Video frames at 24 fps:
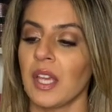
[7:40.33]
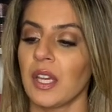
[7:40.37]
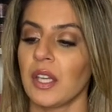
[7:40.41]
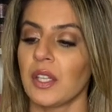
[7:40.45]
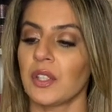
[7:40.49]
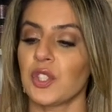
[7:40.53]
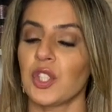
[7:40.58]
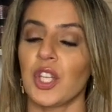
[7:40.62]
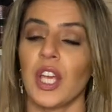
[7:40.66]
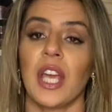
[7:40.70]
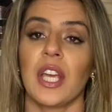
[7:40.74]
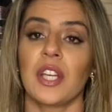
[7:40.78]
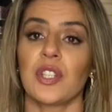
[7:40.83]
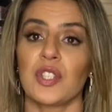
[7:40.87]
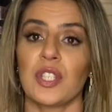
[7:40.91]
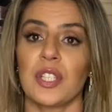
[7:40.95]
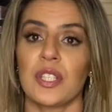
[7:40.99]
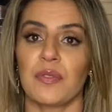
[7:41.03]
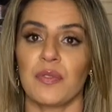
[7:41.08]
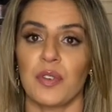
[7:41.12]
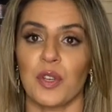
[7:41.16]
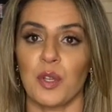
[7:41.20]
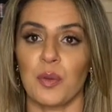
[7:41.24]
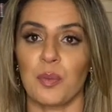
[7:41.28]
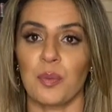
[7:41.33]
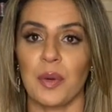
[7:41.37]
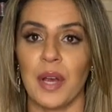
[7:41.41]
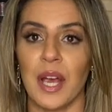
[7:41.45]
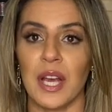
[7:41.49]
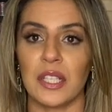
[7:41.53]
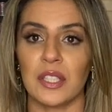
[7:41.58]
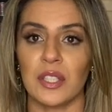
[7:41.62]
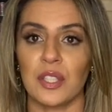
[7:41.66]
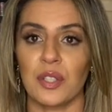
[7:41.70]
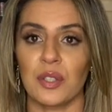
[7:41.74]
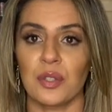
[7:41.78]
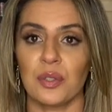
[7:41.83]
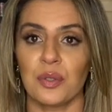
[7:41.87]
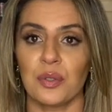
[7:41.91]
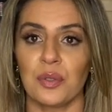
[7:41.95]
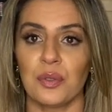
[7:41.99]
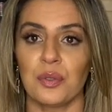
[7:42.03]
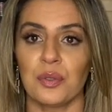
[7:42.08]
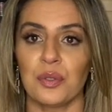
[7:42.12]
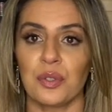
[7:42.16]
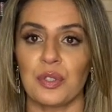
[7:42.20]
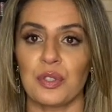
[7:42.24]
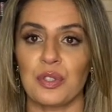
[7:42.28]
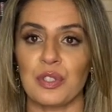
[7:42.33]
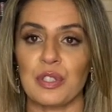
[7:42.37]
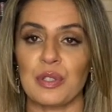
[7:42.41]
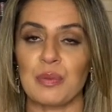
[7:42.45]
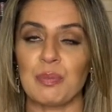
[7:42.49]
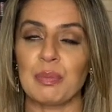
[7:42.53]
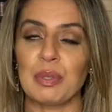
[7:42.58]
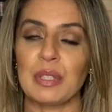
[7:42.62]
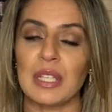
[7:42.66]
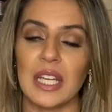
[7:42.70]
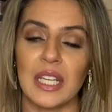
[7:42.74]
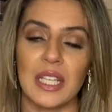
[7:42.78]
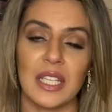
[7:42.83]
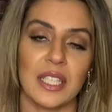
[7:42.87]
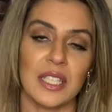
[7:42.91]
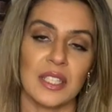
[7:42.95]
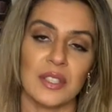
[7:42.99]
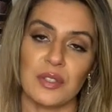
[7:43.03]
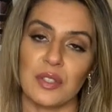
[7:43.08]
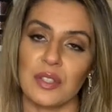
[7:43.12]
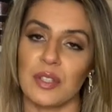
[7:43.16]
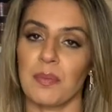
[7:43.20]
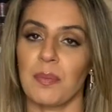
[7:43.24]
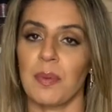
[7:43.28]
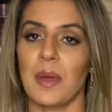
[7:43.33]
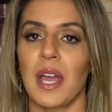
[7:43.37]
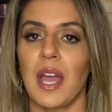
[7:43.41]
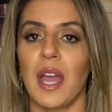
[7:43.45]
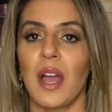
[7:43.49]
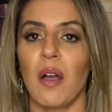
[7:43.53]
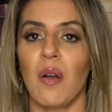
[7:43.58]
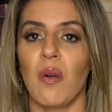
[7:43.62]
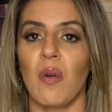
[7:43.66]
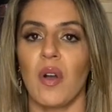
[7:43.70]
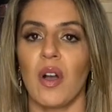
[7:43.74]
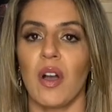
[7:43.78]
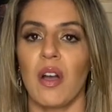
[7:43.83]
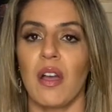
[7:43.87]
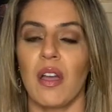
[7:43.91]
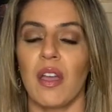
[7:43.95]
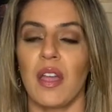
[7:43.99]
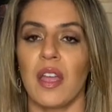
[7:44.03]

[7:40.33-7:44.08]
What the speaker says: GHD is very practical. You just plug it into the power